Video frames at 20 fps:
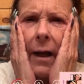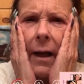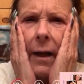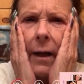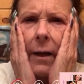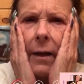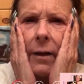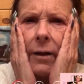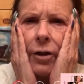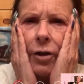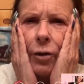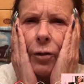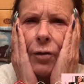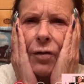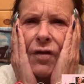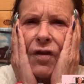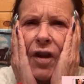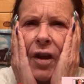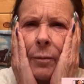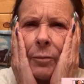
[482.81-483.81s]

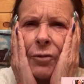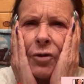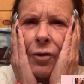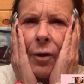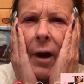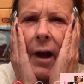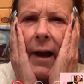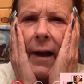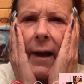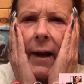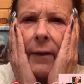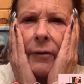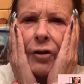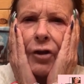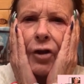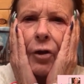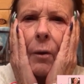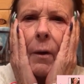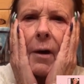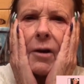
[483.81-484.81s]
I use them
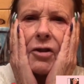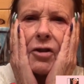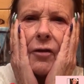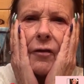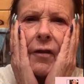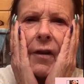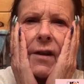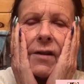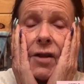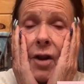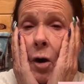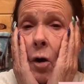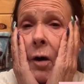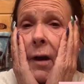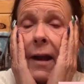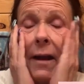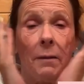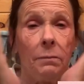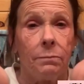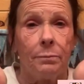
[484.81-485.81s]
dry after you wash your
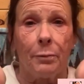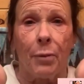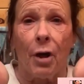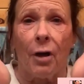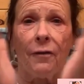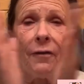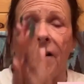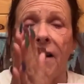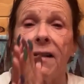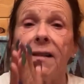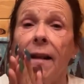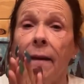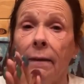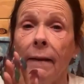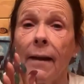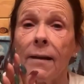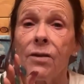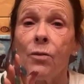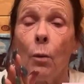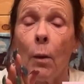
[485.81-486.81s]
face. Okay,
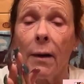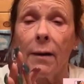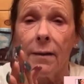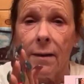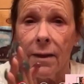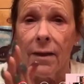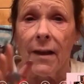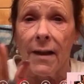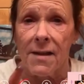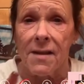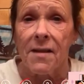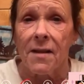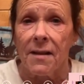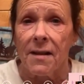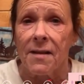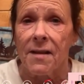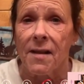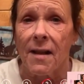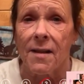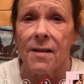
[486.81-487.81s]
perfect. And that's one of the
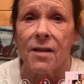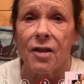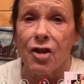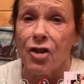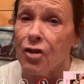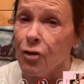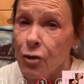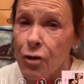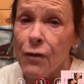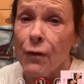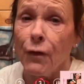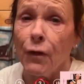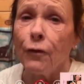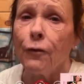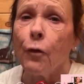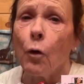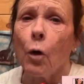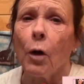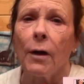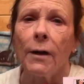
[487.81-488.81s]
things that it says it's
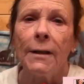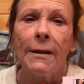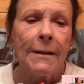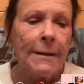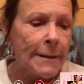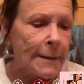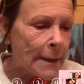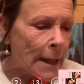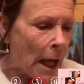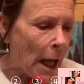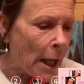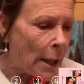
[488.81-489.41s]
useful for.